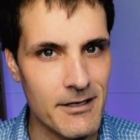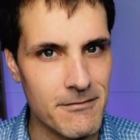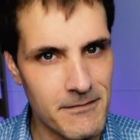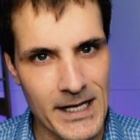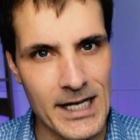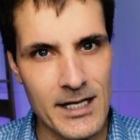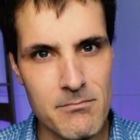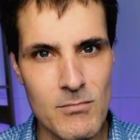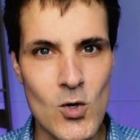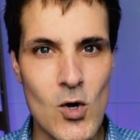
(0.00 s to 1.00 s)
are far
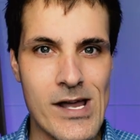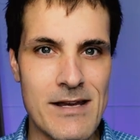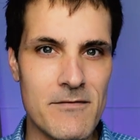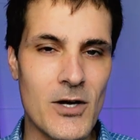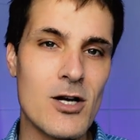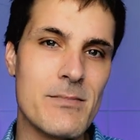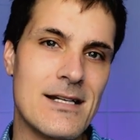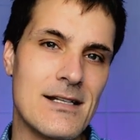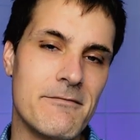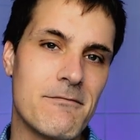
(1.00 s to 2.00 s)
more
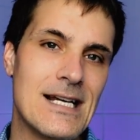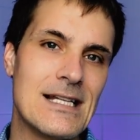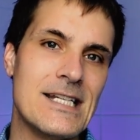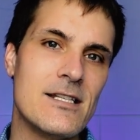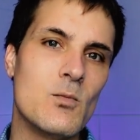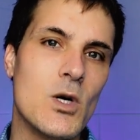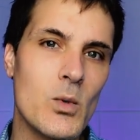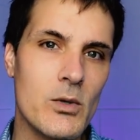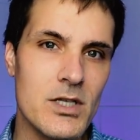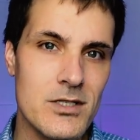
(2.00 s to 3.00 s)
environmentally friendly than what
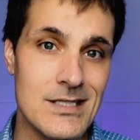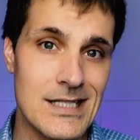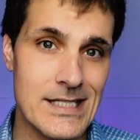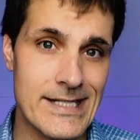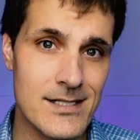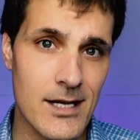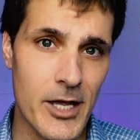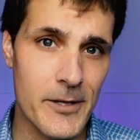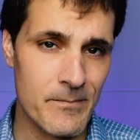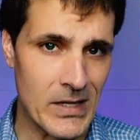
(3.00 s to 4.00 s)
we were using years
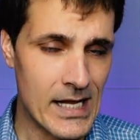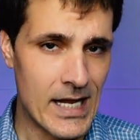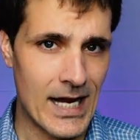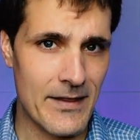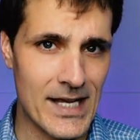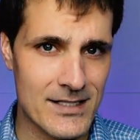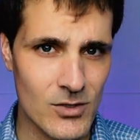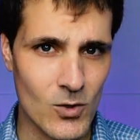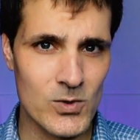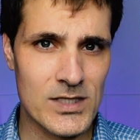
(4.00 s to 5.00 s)
ago. And that's
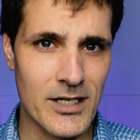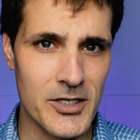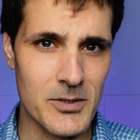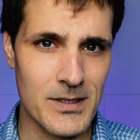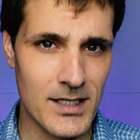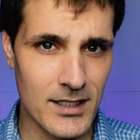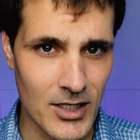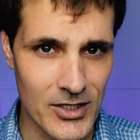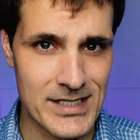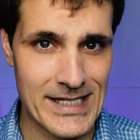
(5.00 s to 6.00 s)
also
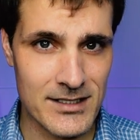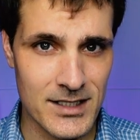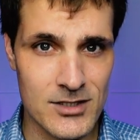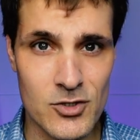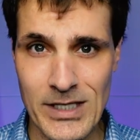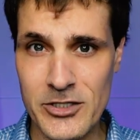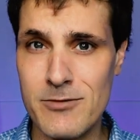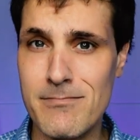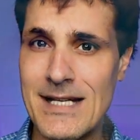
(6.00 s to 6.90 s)
goes down to construction